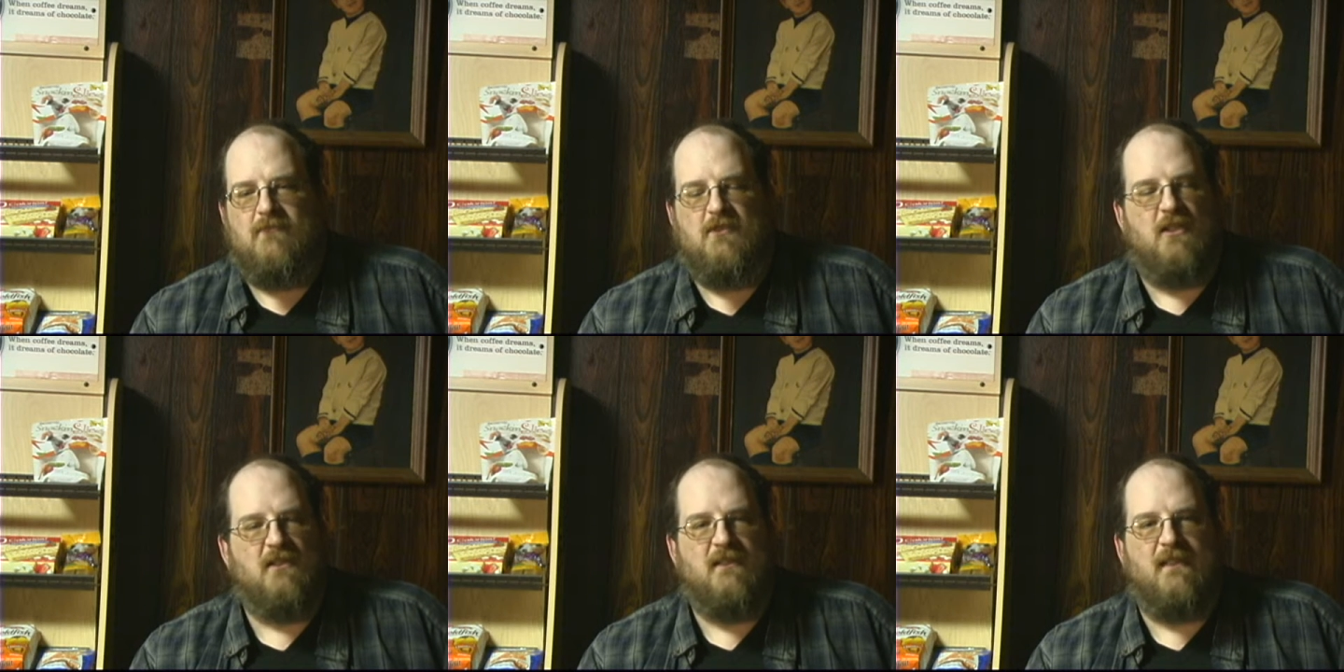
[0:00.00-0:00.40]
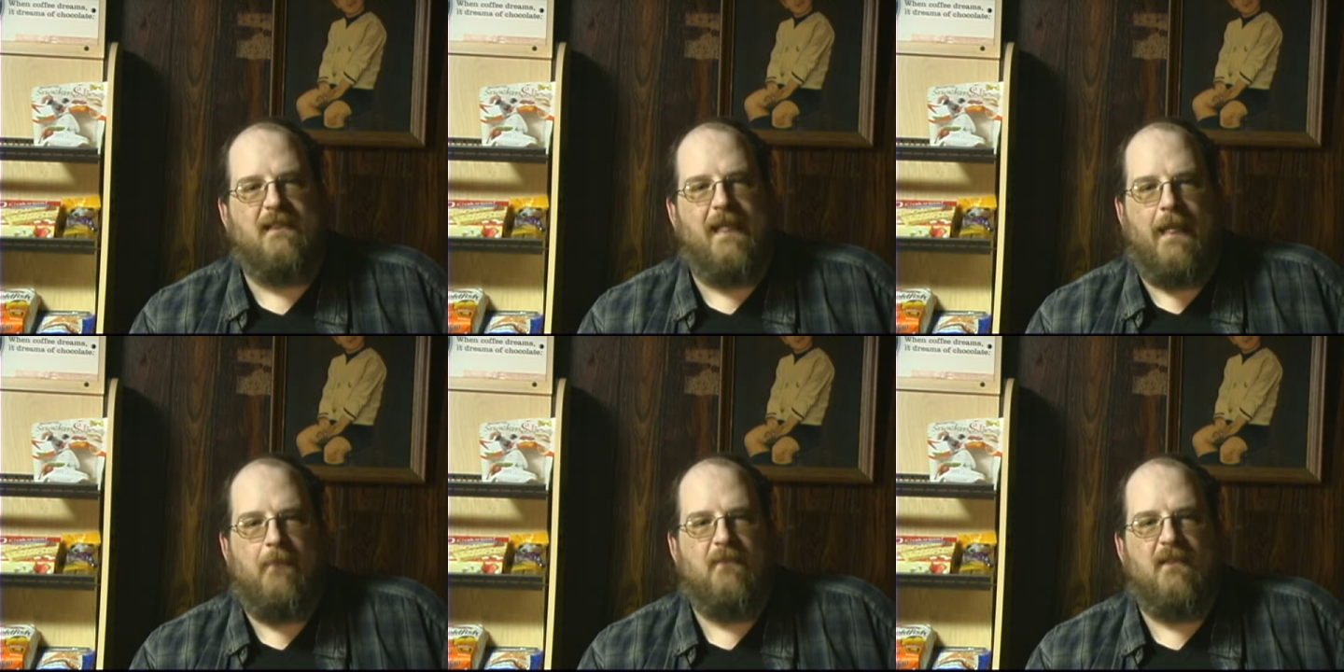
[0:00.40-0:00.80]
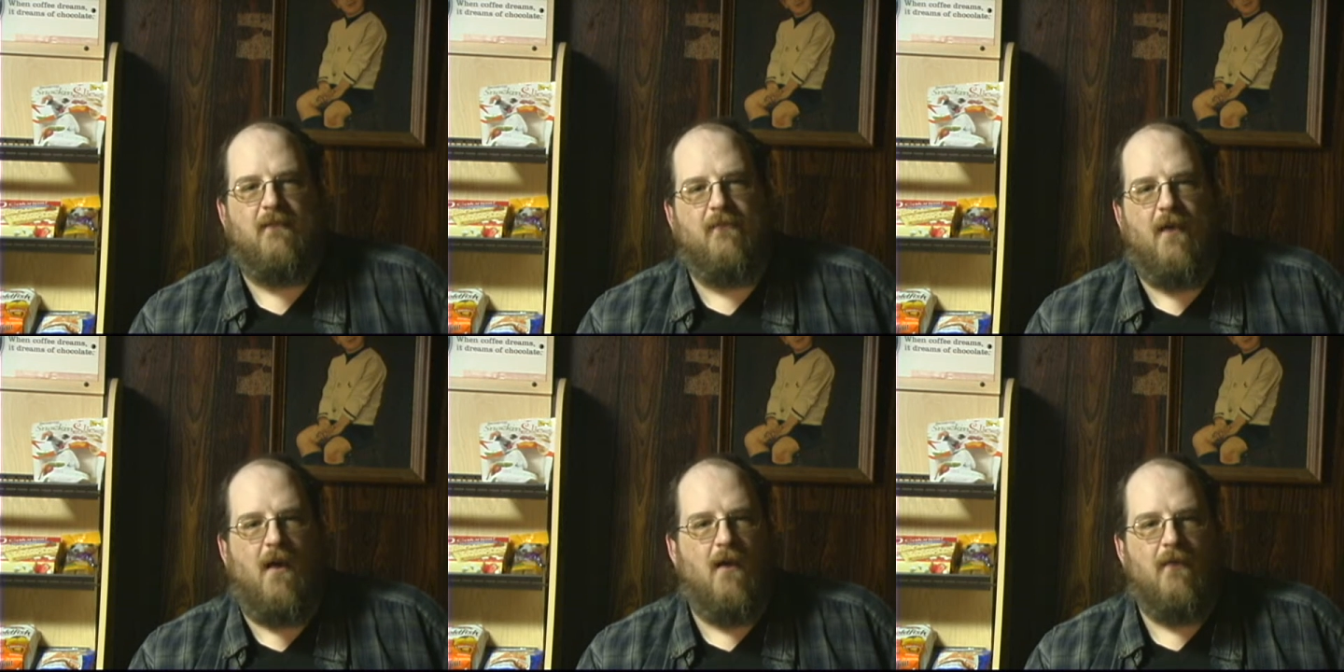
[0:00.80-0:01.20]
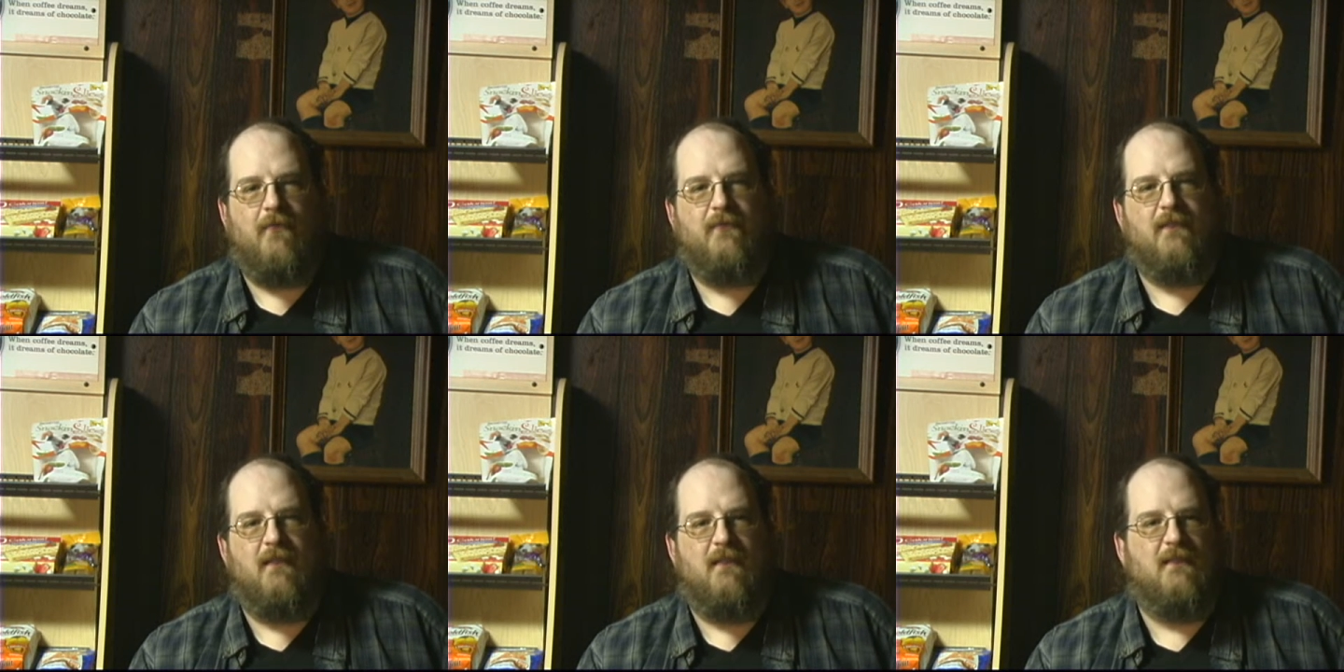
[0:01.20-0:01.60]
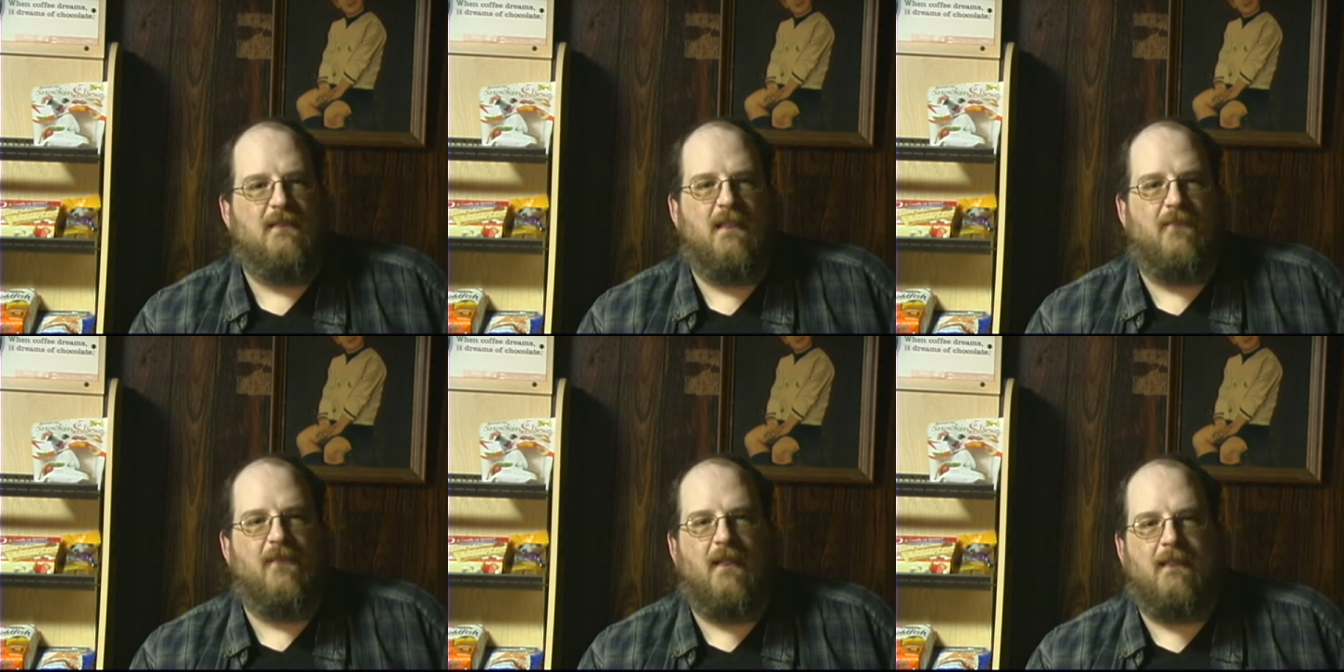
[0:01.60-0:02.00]
just the tapes involved and
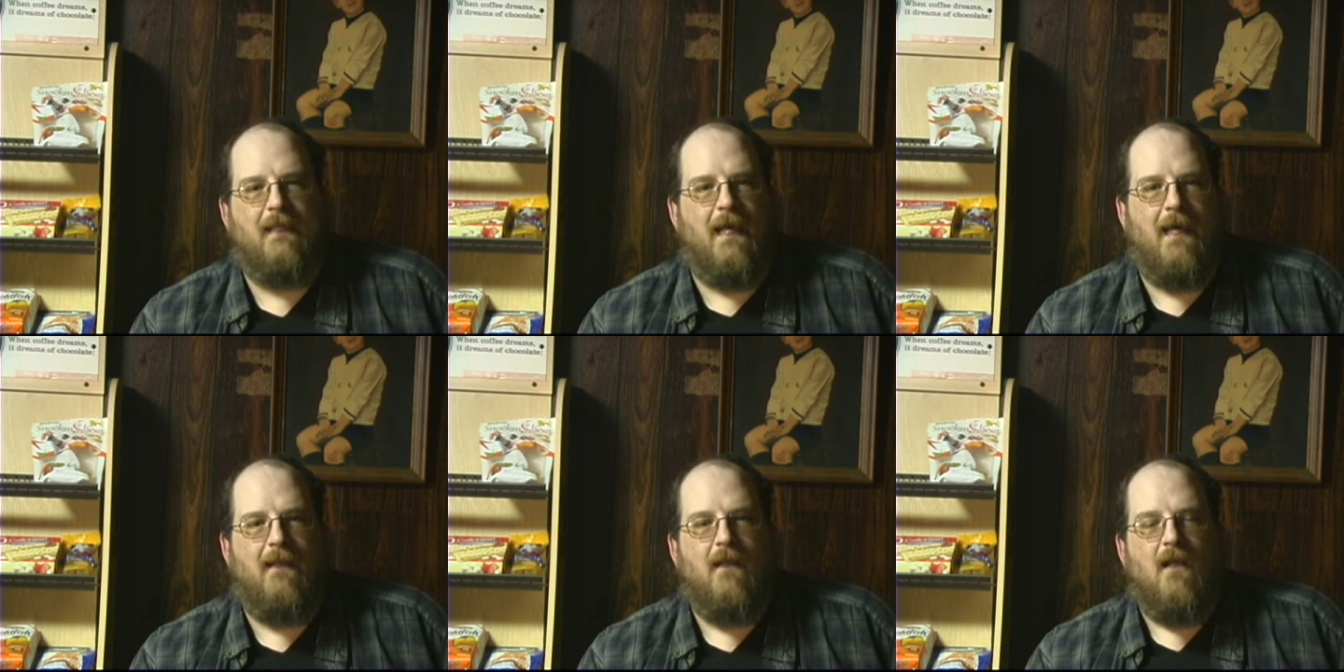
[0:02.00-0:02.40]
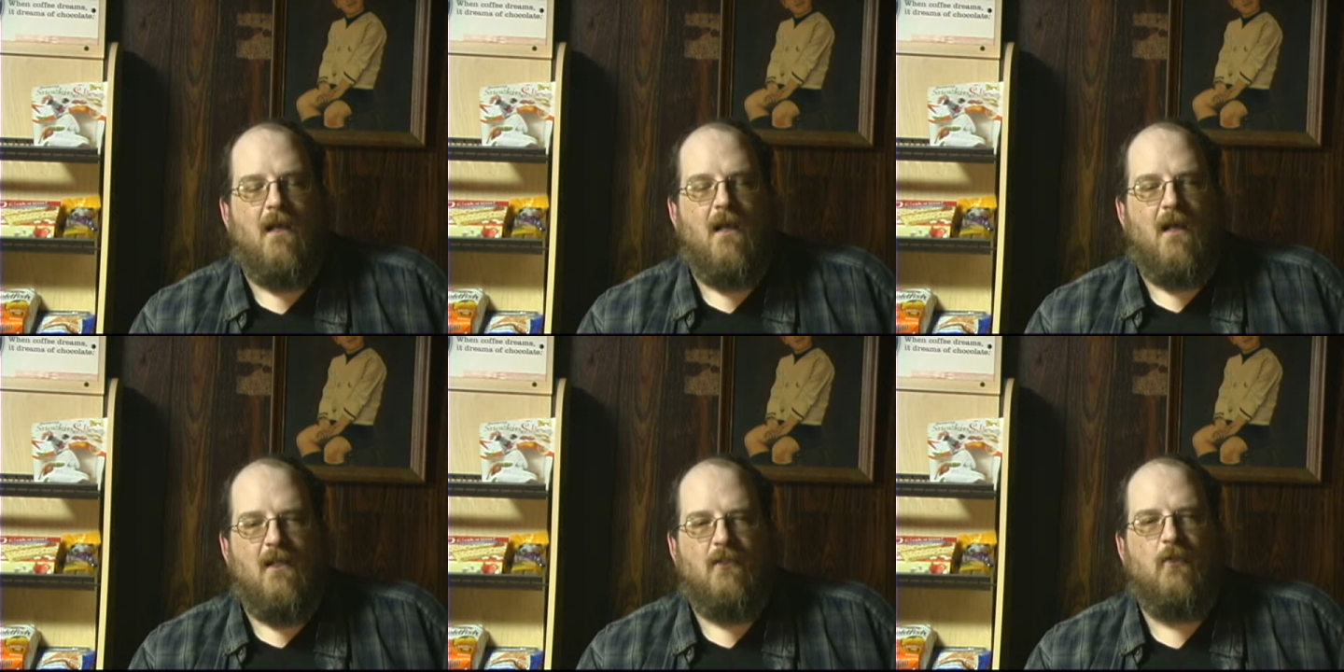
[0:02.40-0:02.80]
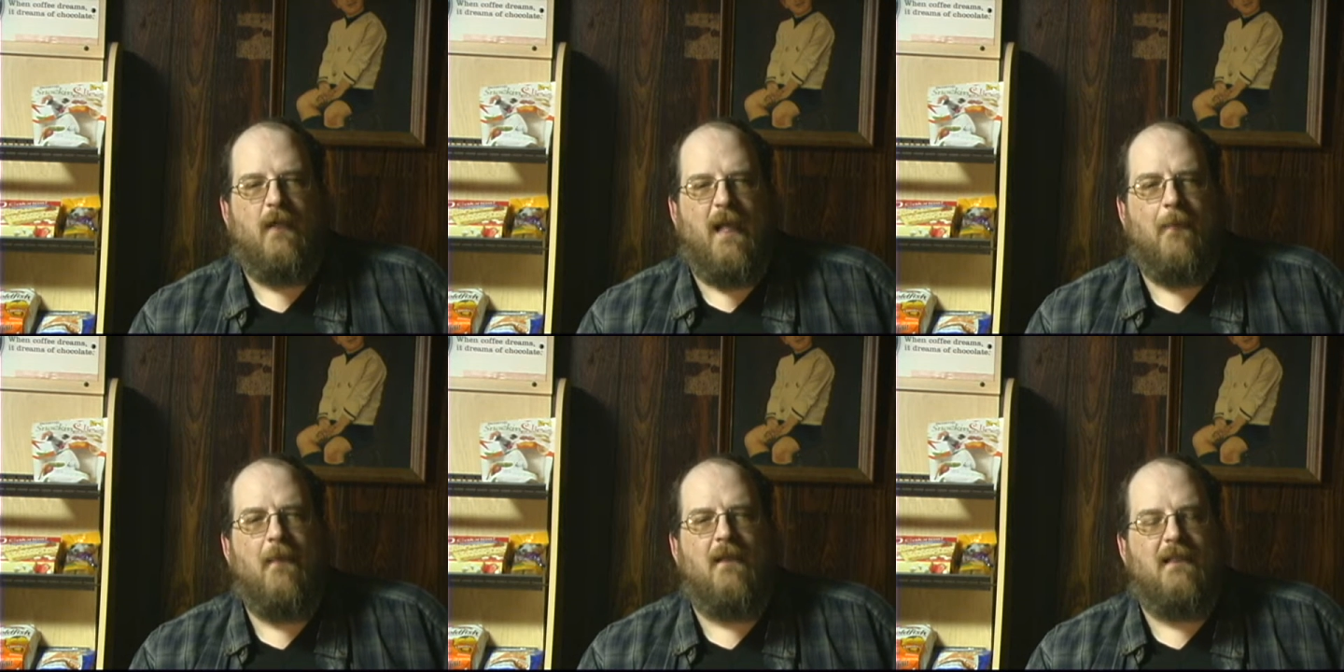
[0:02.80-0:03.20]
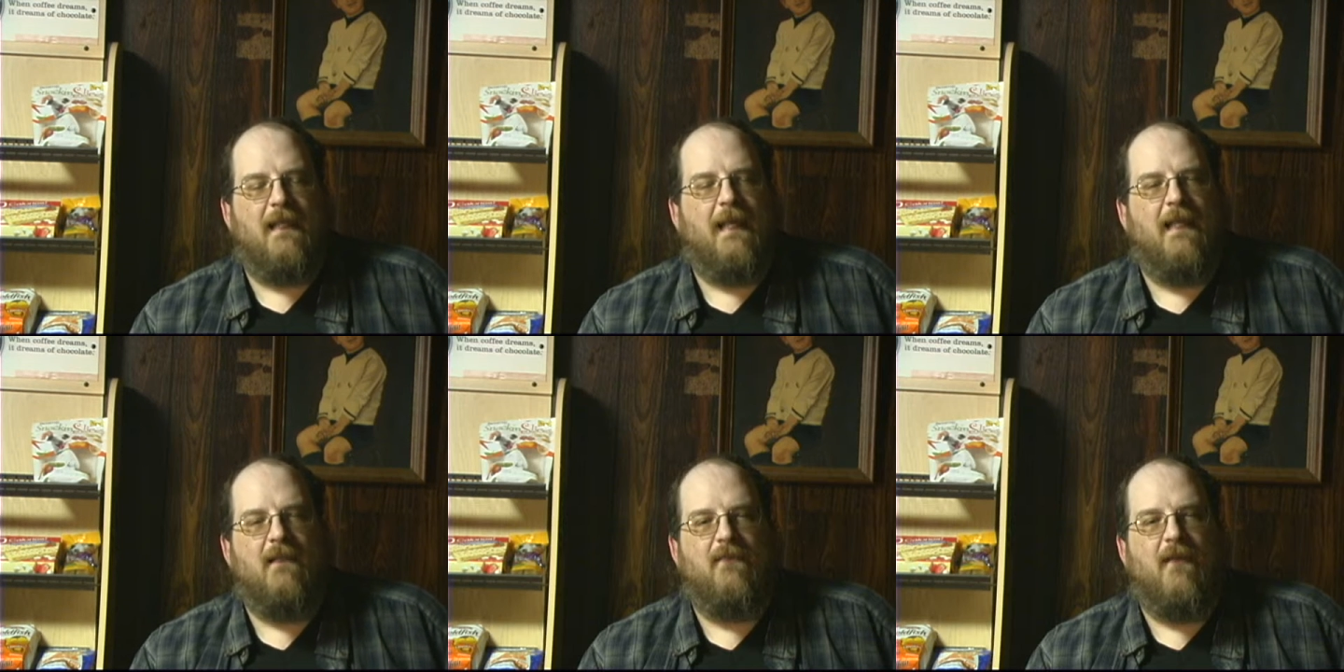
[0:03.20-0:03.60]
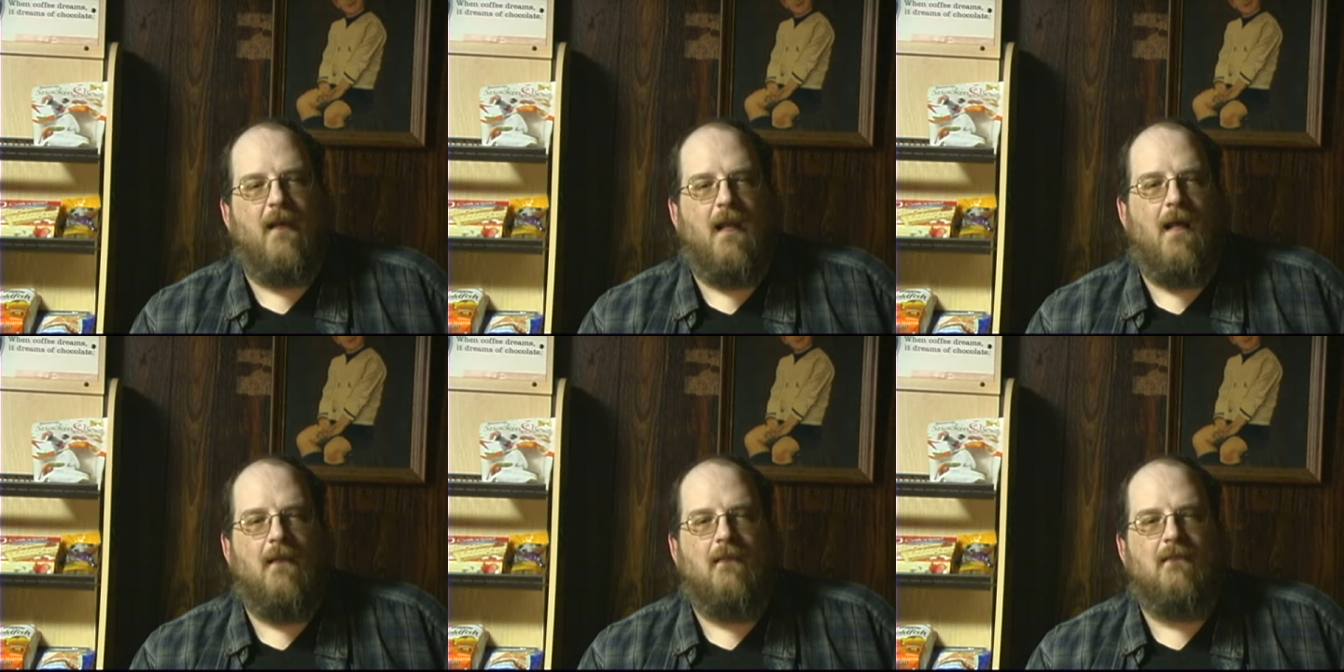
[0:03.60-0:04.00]
stuff like that. So it came out to like
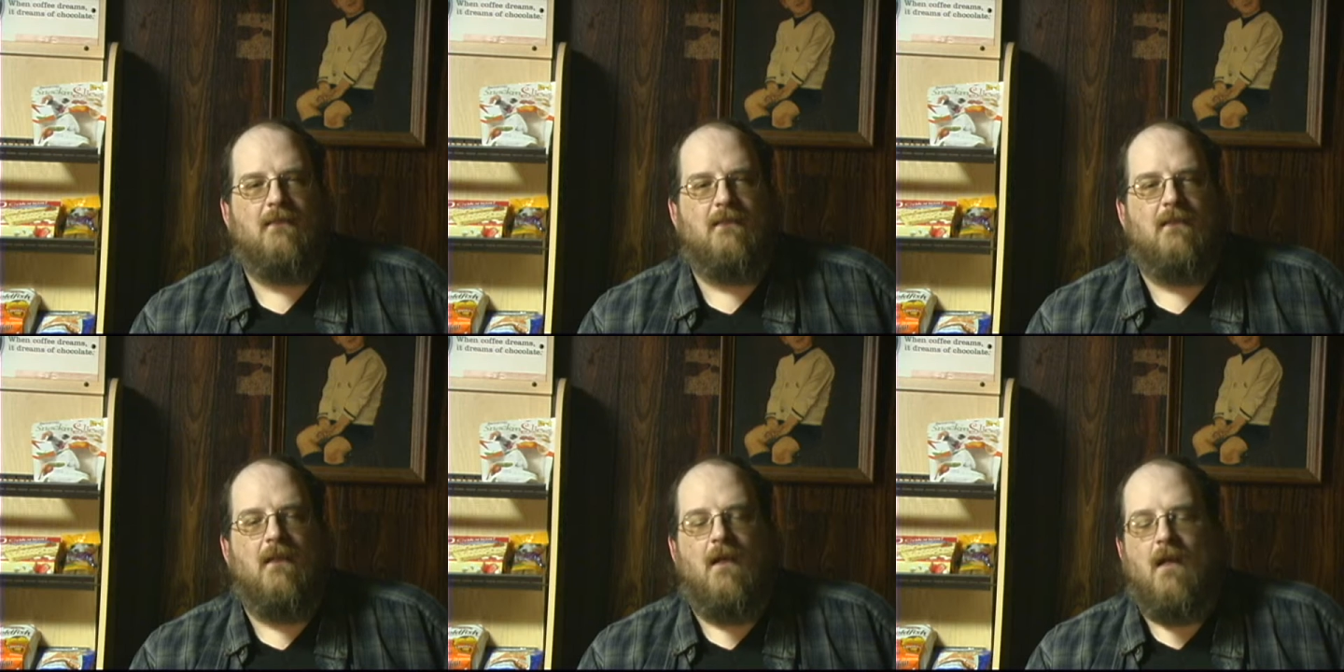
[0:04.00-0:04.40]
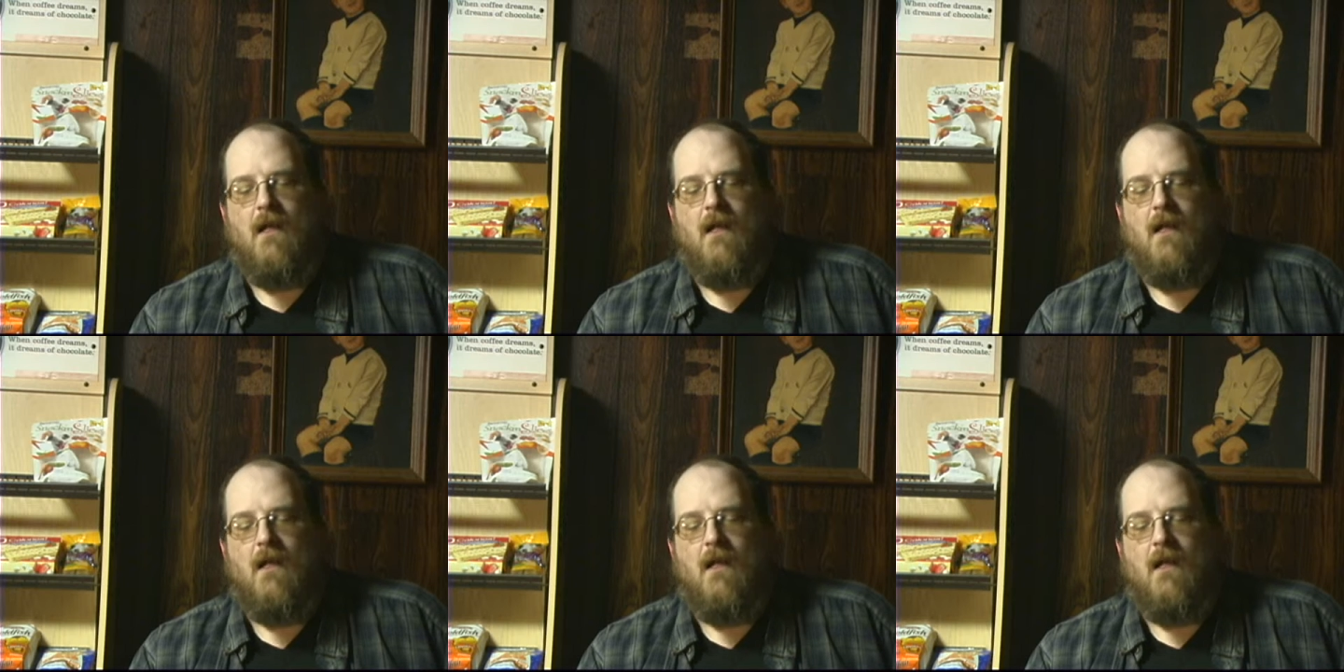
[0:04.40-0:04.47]
$85.